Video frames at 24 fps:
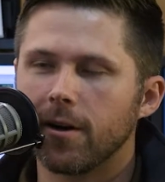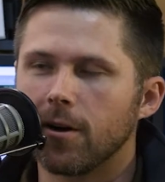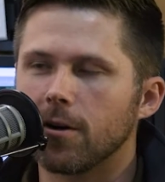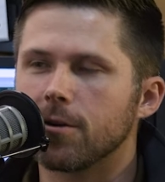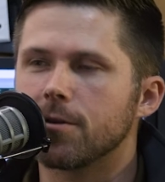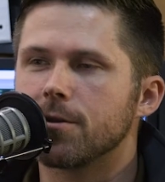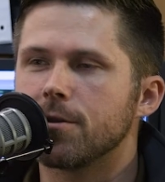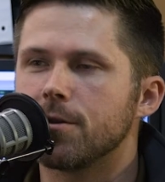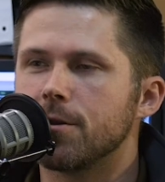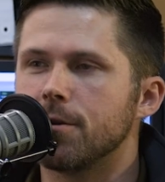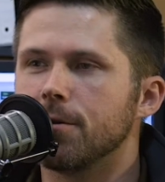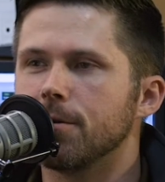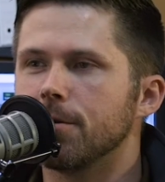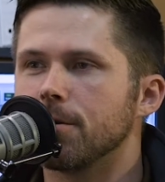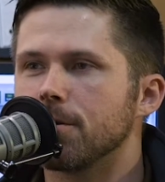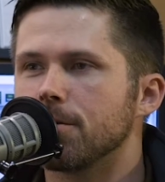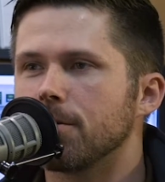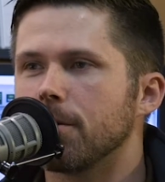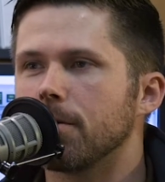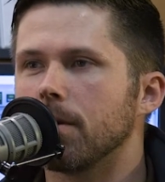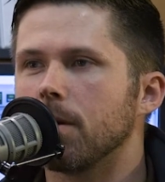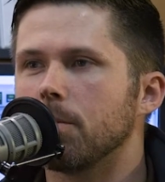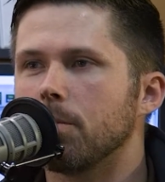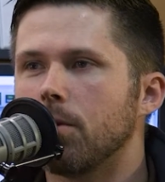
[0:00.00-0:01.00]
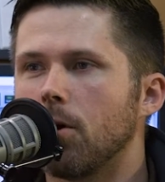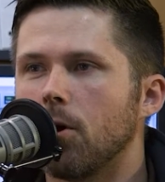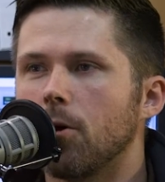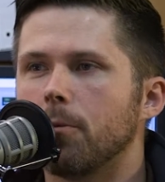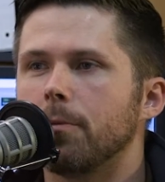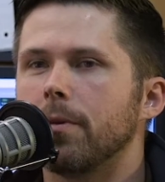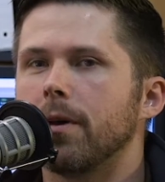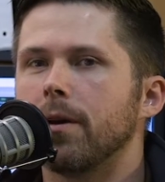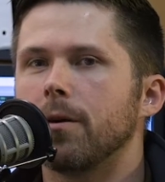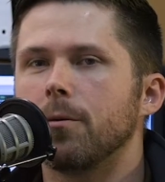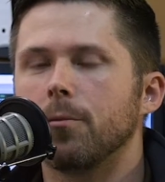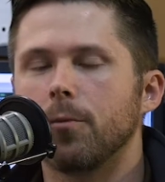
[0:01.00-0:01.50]
our students from the
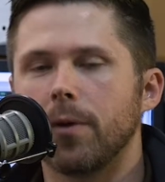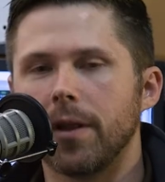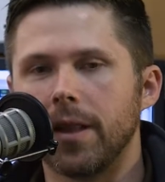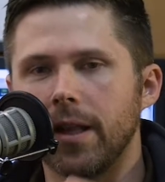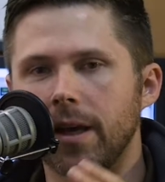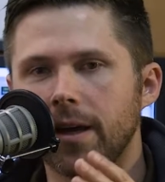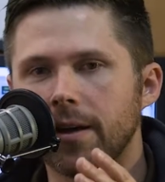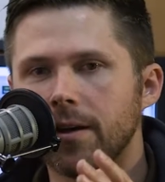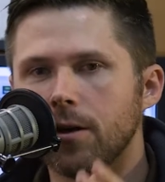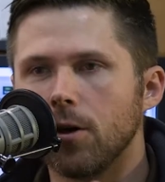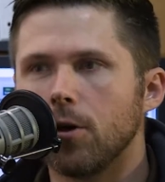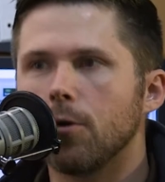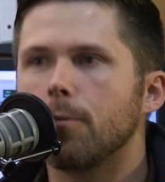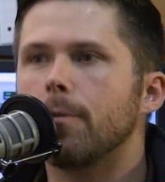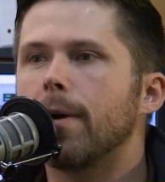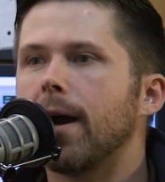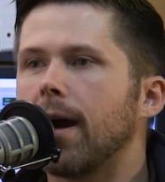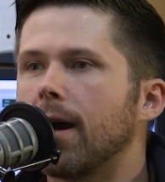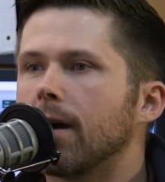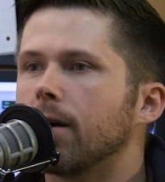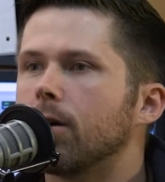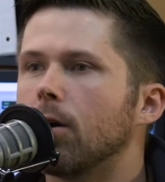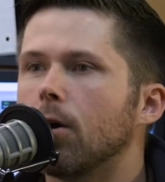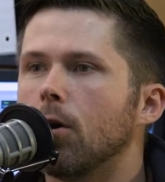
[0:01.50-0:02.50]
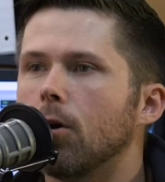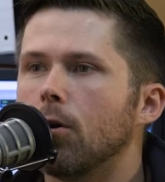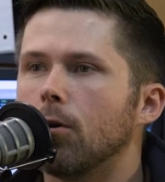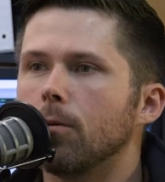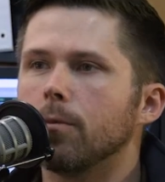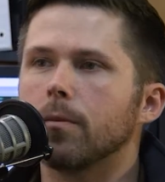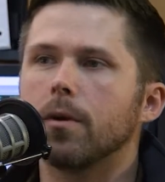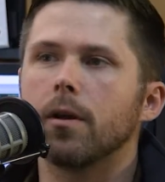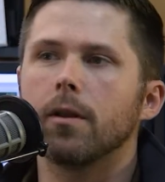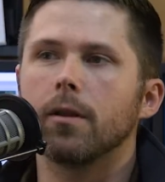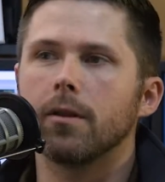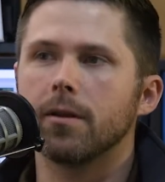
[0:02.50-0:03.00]
pulpit when they go back
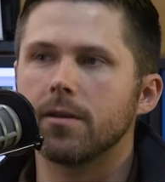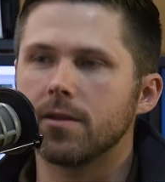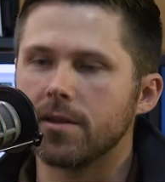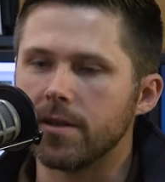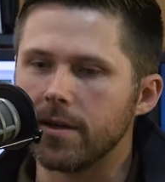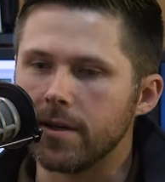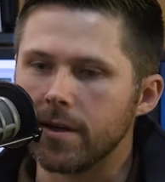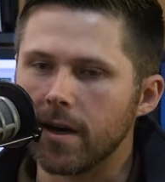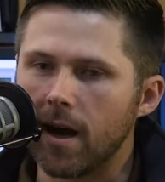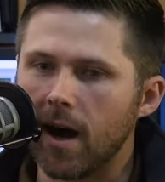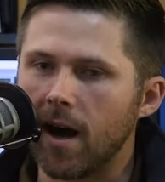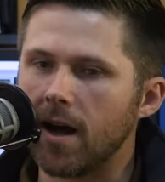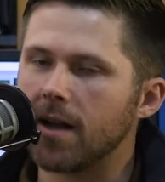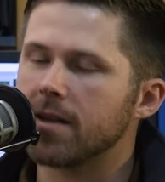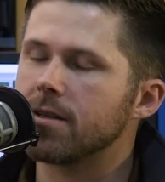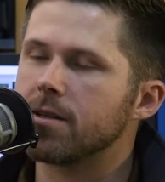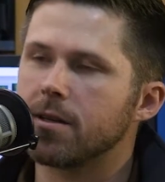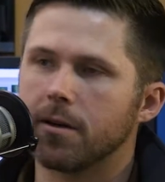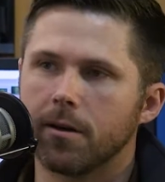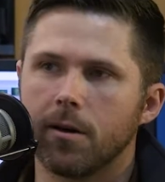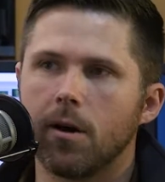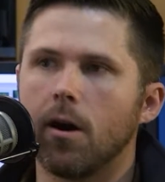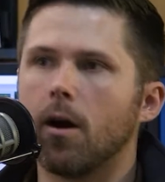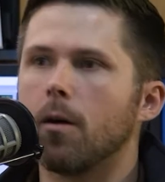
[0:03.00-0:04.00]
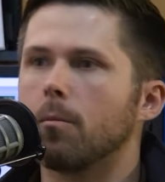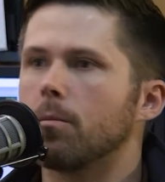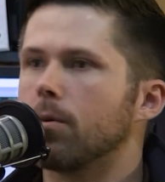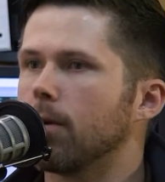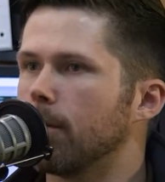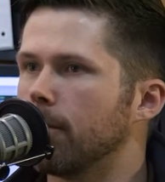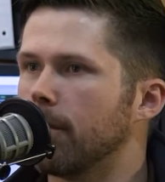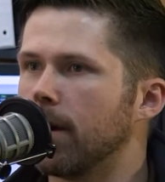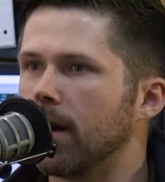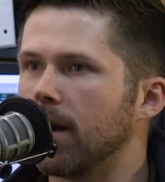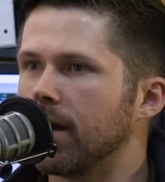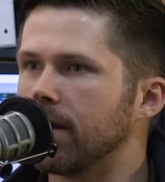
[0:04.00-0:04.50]
home not to
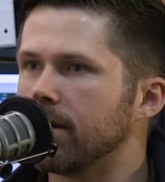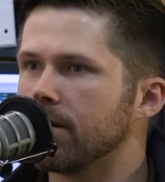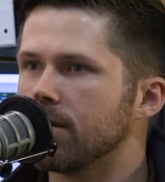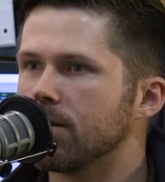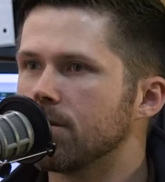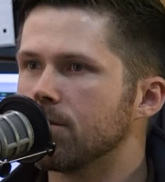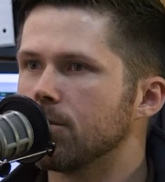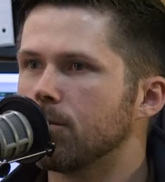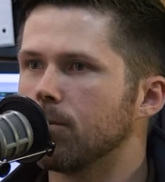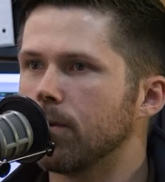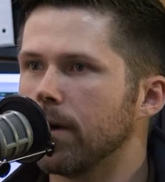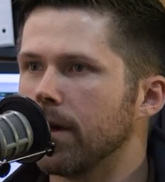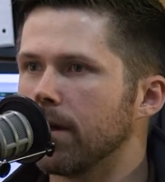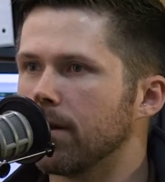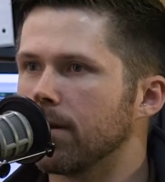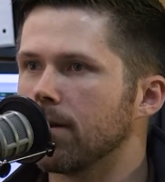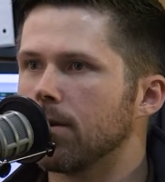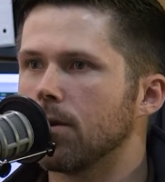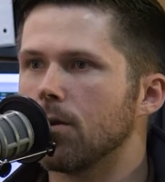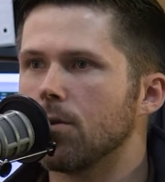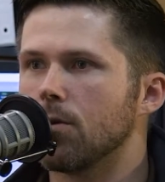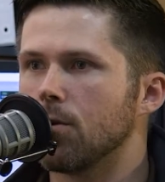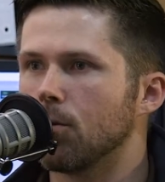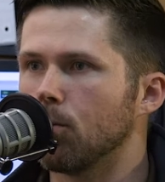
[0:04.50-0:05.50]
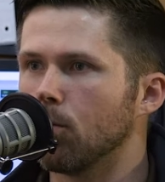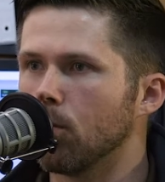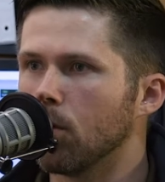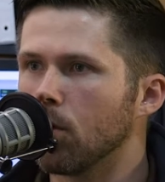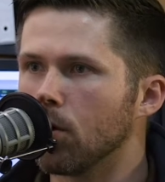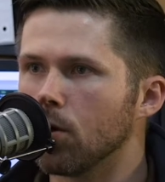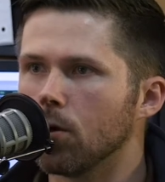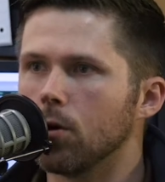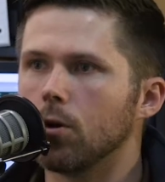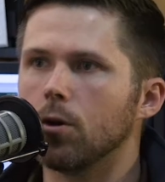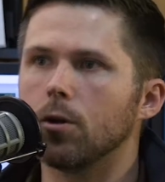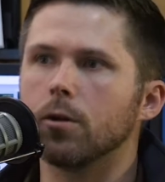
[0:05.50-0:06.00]
compromise with the
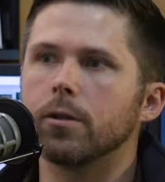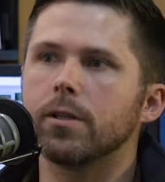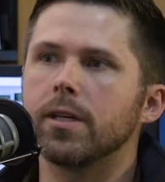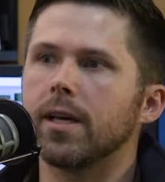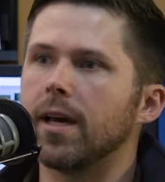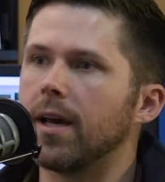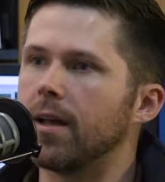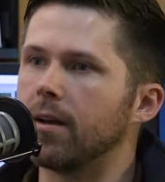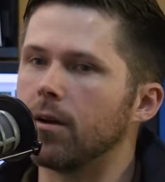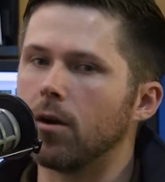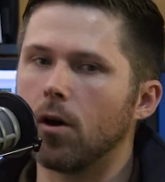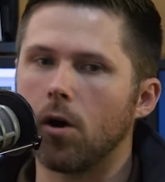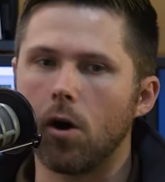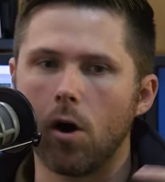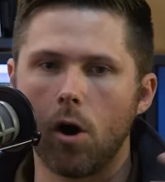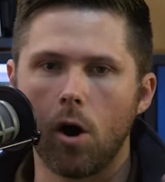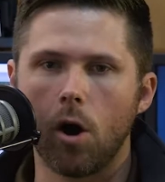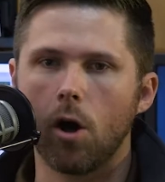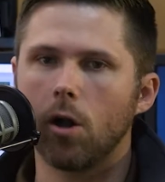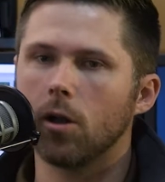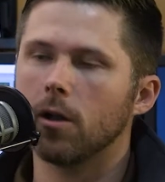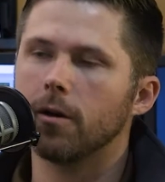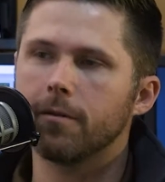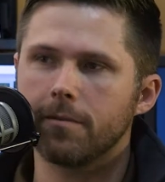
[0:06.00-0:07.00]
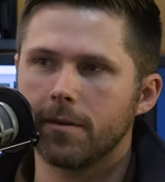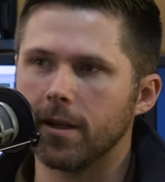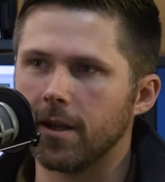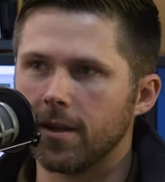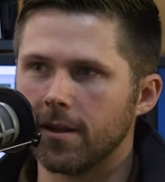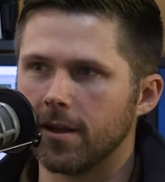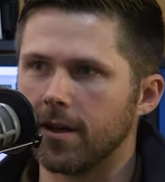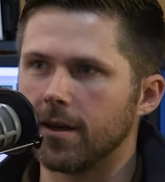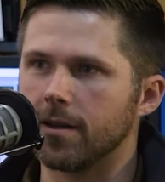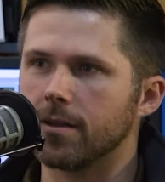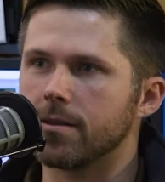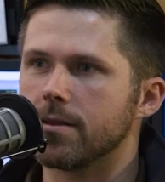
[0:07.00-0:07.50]
world and all of the
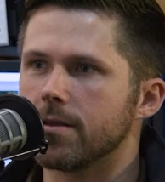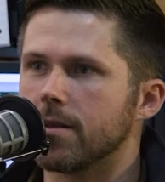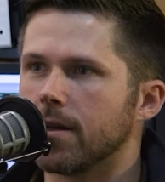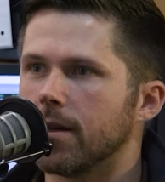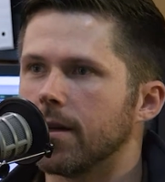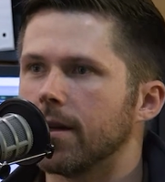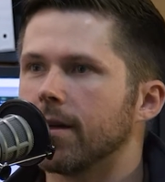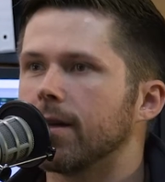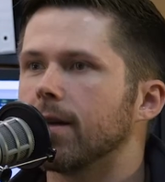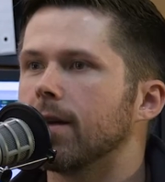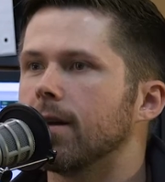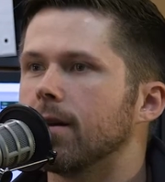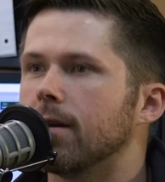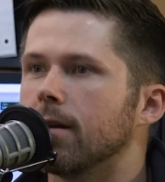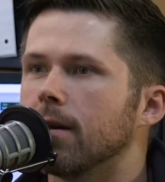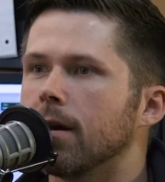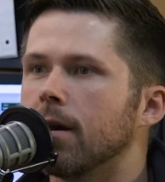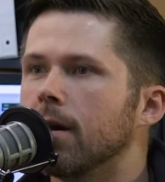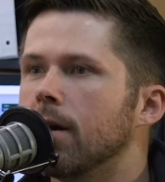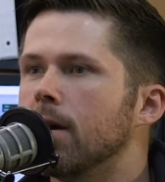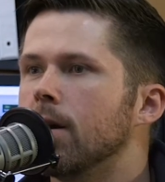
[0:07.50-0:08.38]
things that it can